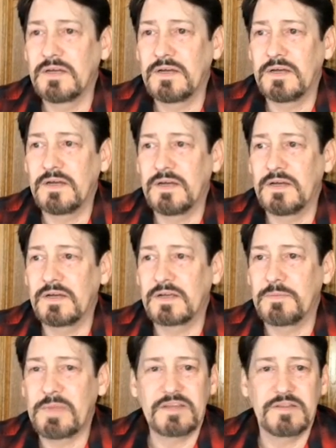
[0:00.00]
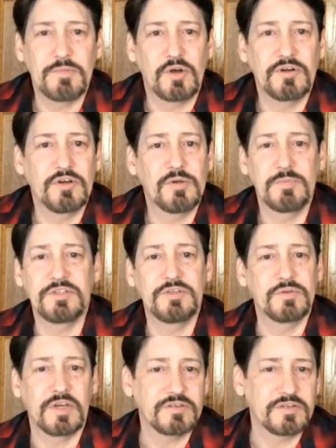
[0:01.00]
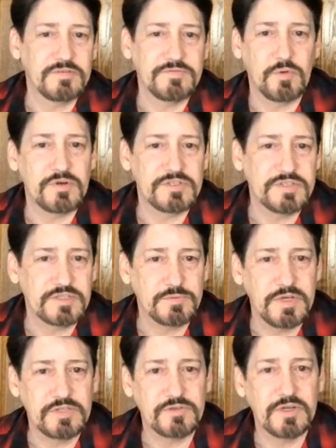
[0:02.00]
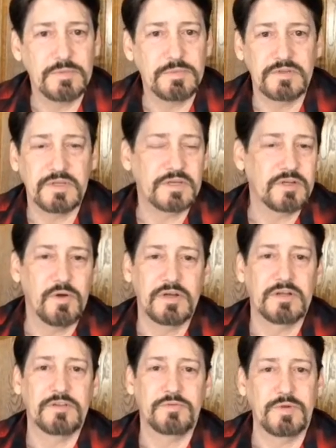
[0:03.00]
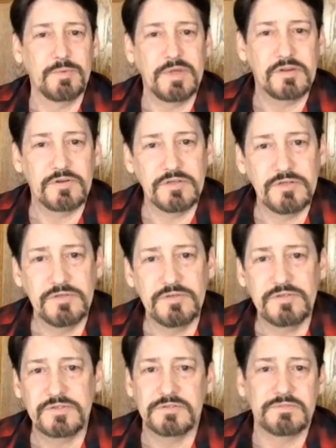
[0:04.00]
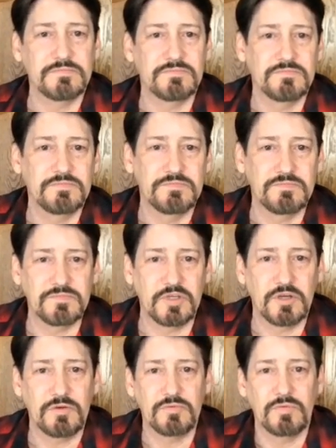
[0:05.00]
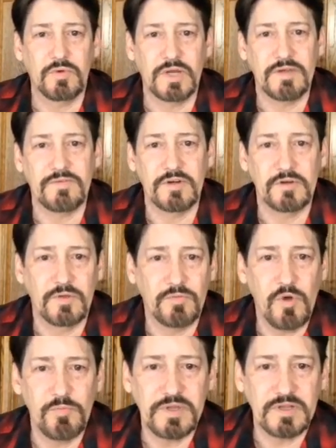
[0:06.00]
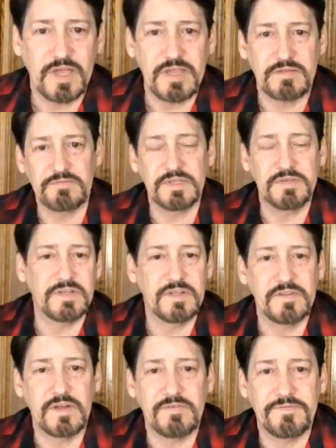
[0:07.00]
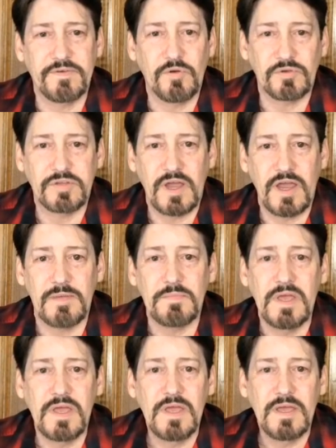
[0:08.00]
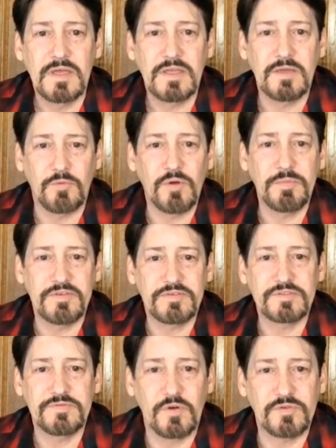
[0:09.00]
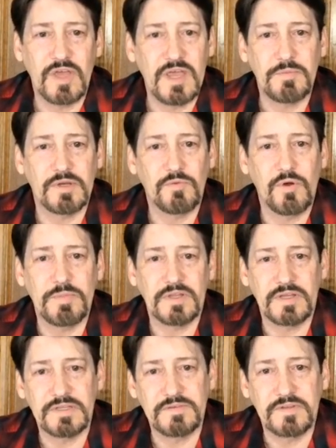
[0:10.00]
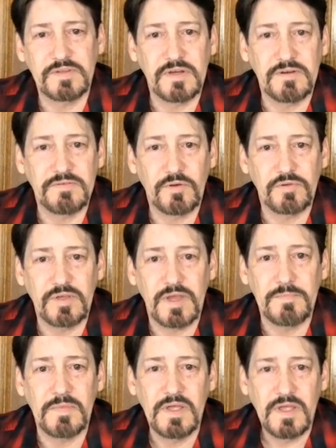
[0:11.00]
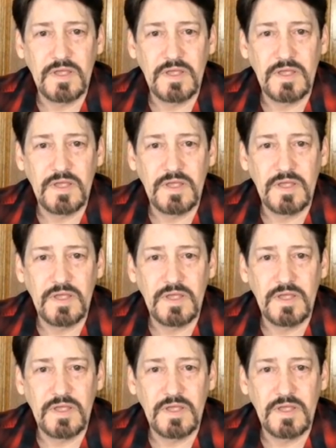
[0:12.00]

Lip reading: the motorhome and do another 4 to 6 week trip, and then go on a 3 week cruise, and whatever. It won't be like living in there full time. It will be full time, but it won't be like living there full time.